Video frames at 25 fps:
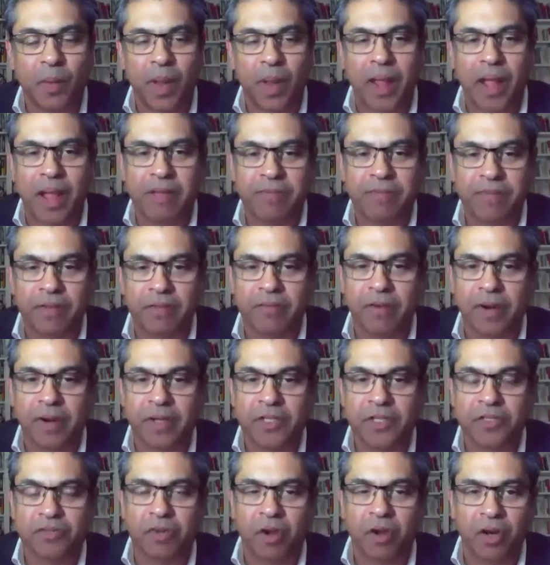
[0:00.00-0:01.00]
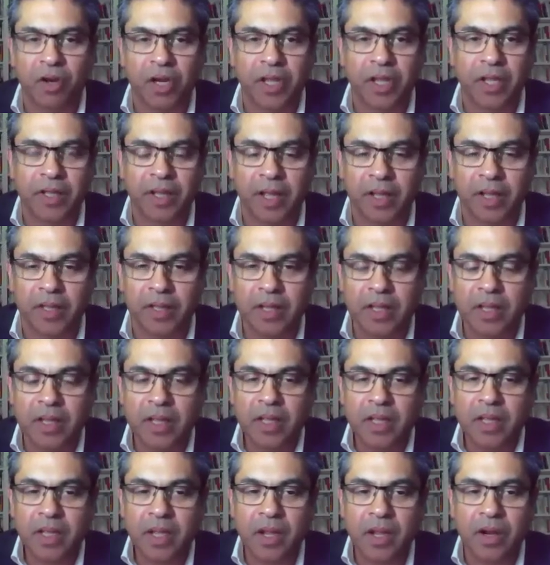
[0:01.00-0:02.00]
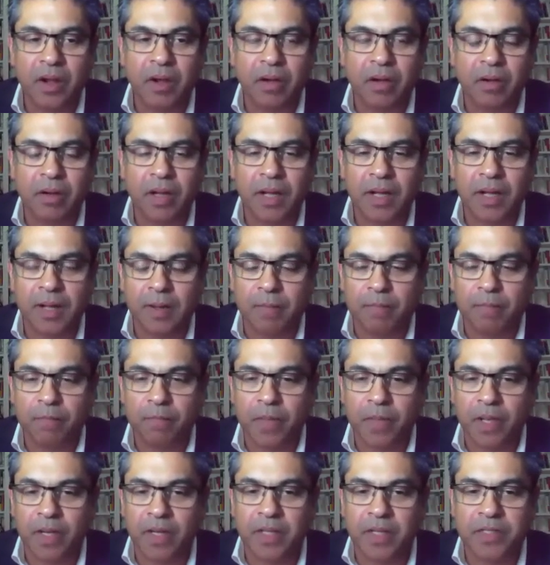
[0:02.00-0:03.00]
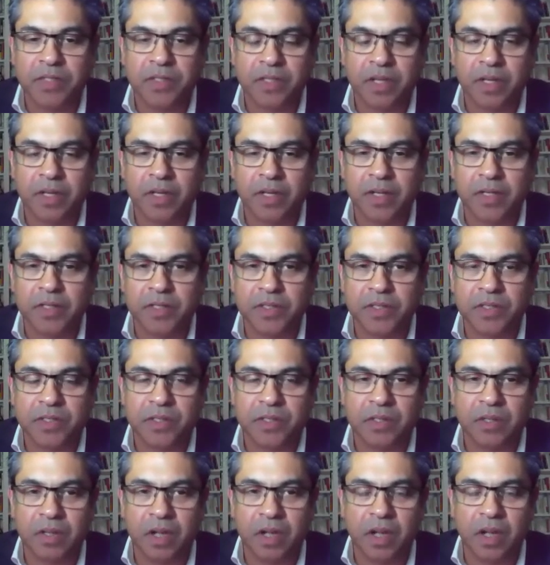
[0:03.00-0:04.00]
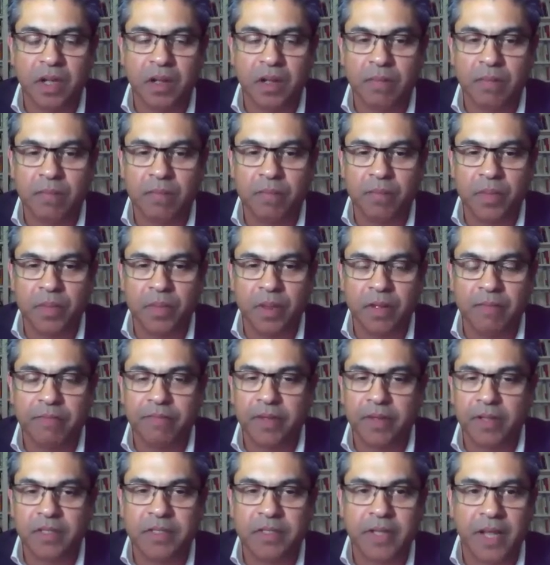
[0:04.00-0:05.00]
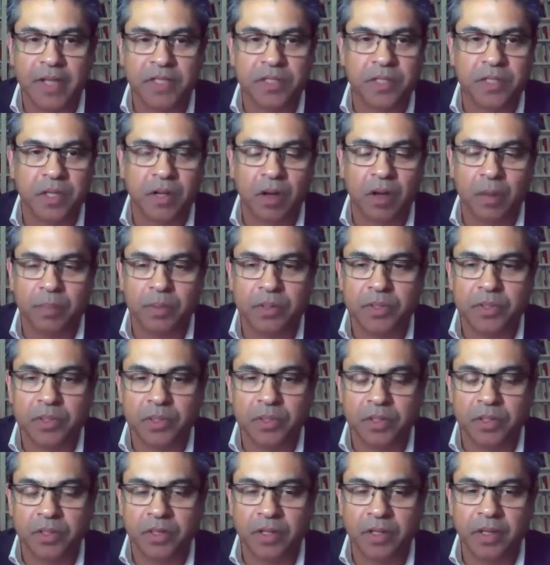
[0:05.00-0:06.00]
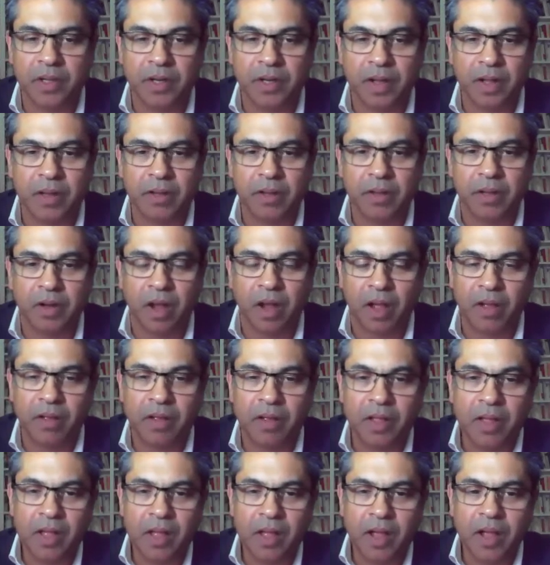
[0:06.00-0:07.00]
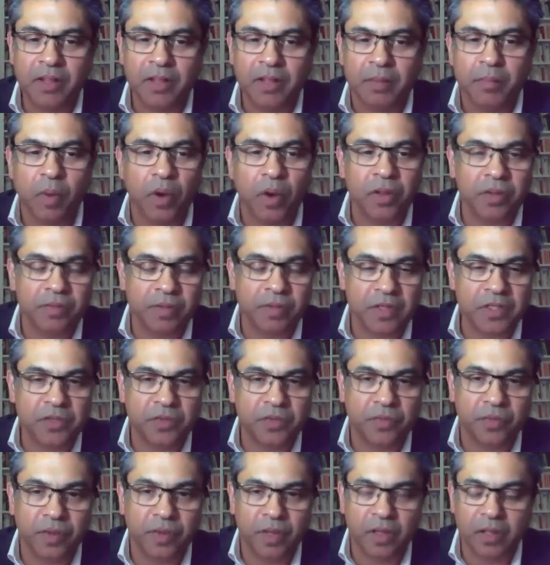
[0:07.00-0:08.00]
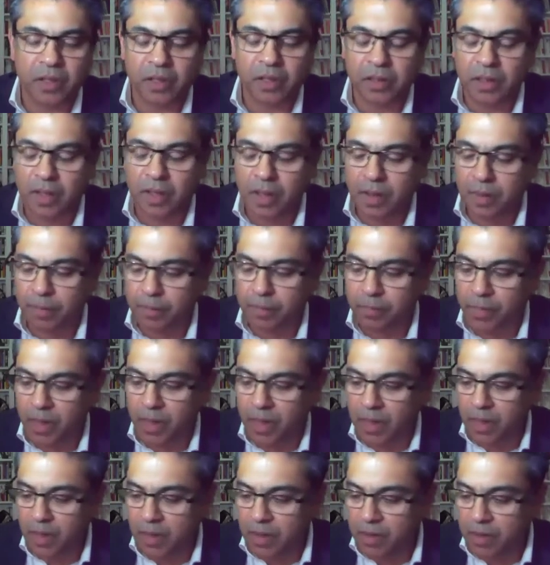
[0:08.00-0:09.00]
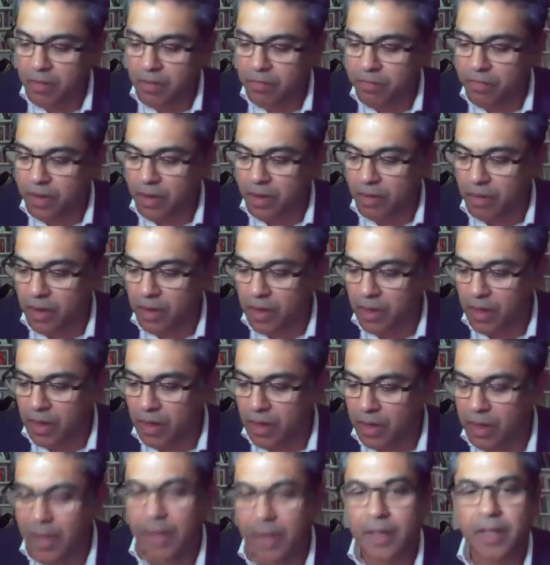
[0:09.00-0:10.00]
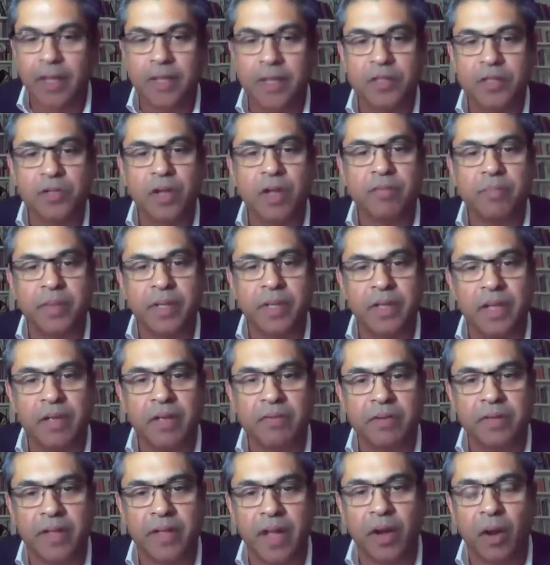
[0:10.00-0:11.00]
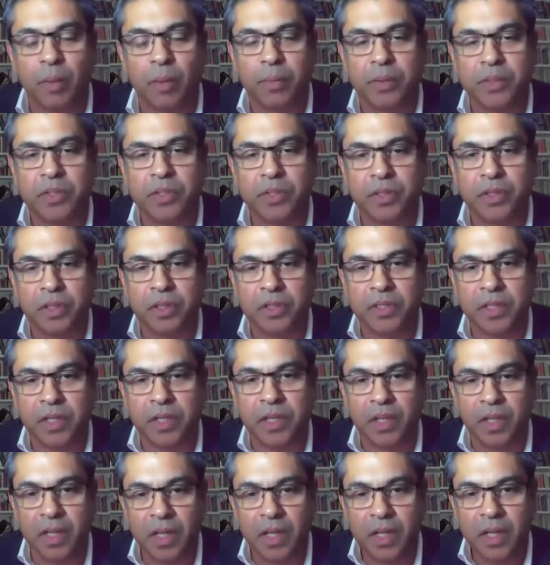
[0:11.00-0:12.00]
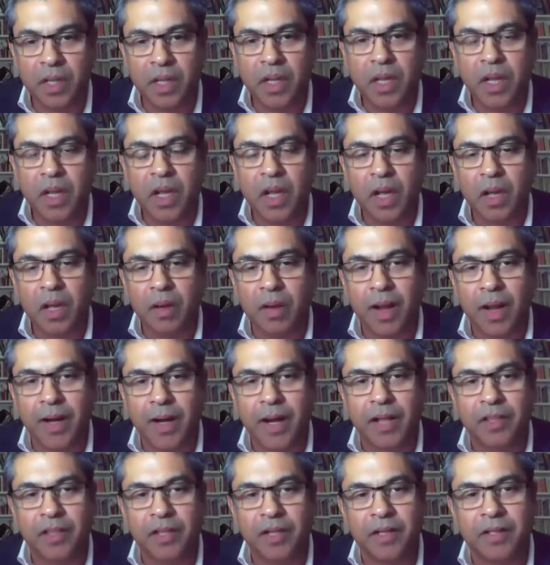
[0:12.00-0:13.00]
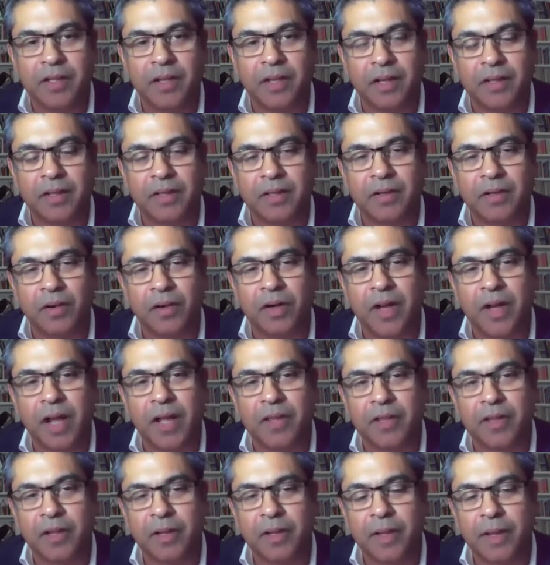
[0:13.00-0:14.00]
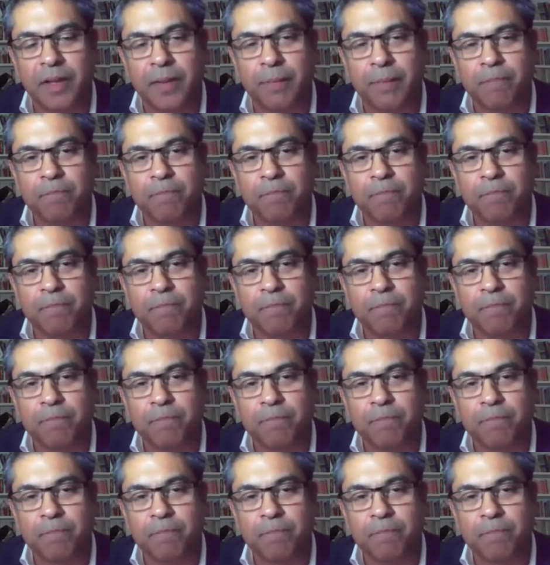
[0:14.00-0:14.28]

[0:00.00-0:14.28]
way, I feel very strongly that it is a fantastic opportunity, and I think both of us feel very lucky to have been given that opportunity. And I think that the only other,